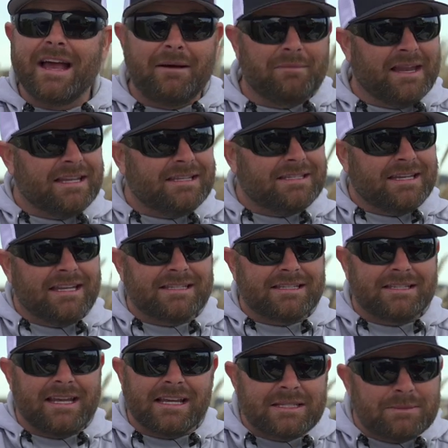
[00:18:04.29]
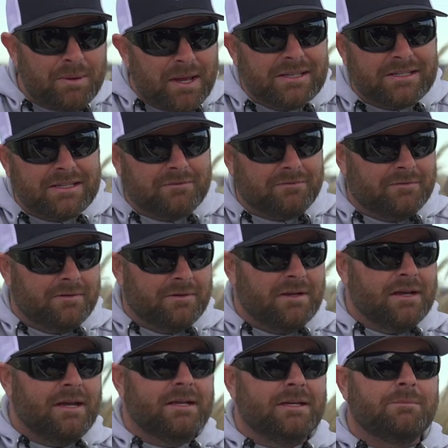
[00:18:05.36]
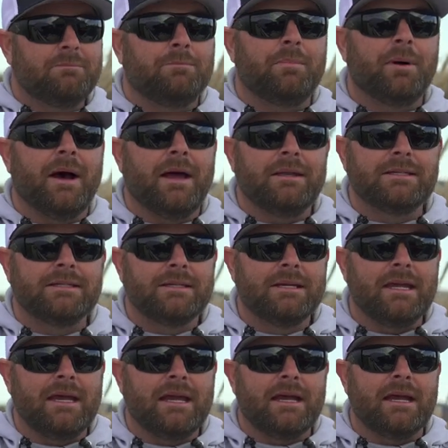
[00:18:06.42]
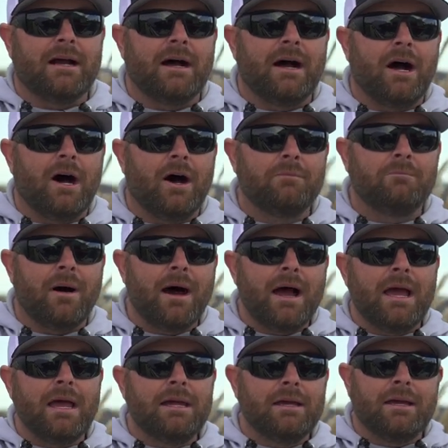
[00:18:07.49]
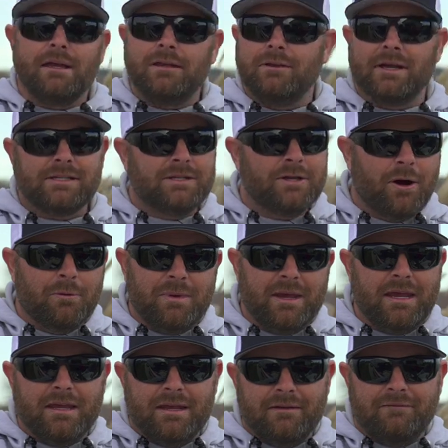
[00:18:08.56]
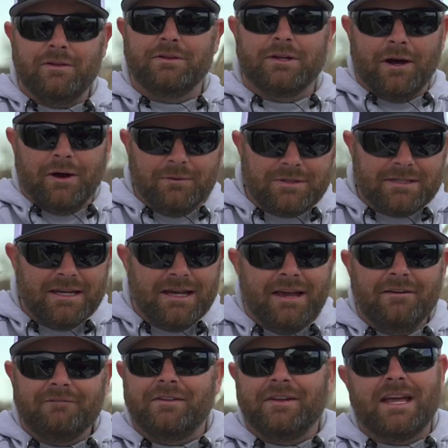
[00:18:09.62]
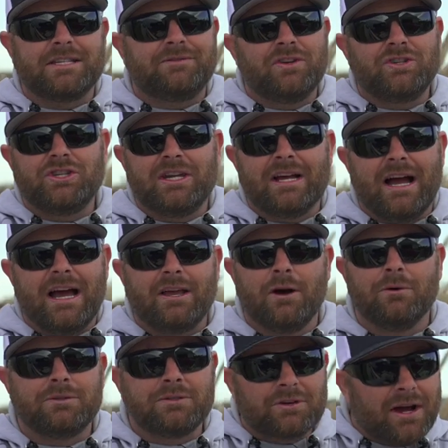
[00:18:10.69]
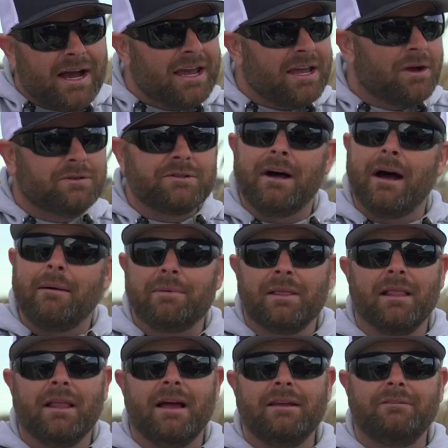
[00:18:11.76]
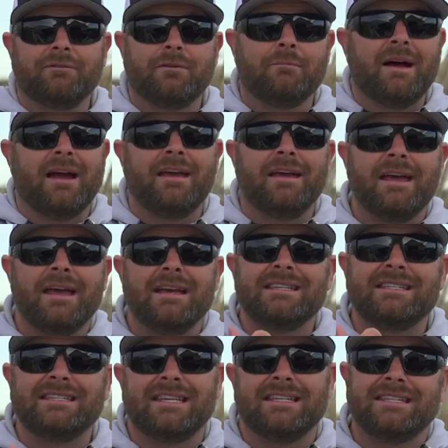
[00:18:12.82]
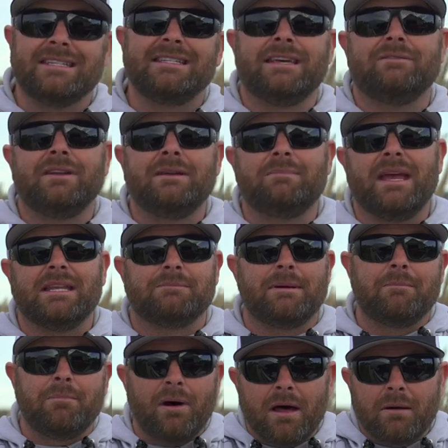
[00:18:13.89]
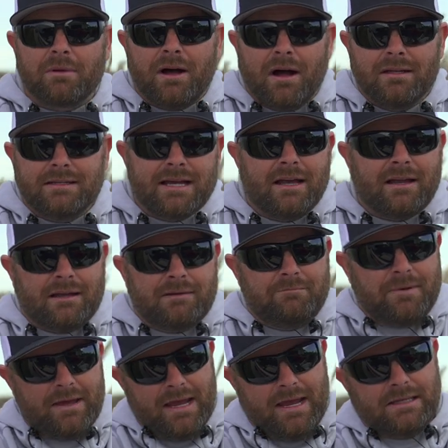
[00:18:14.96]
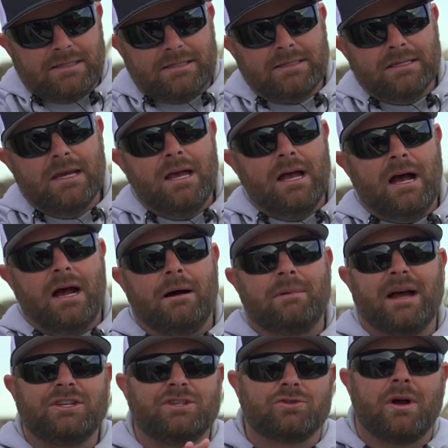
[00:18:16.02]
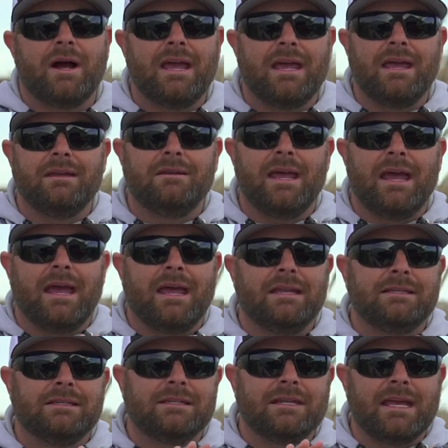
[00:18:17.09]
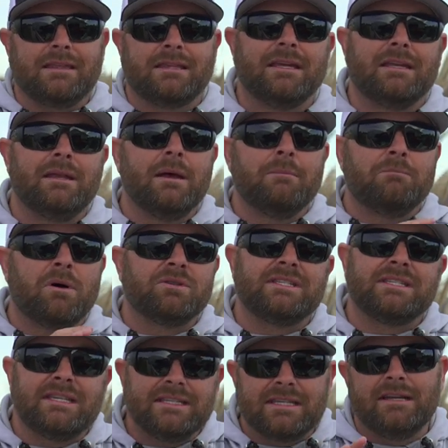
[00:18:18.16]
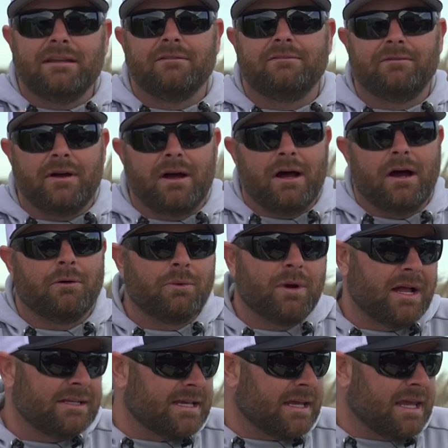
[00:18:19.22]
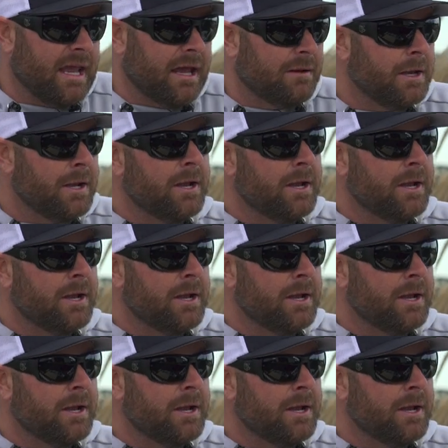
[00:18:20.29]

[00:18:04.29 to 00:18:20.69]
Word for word: I mean, it's it's expensive, but on my, you guys know me. If you don't, finesse fishing, I go try and go top of the line for my sensitivity baits, my bottom contact baits. Um, I try and and get the most sensitive uh, rods I can.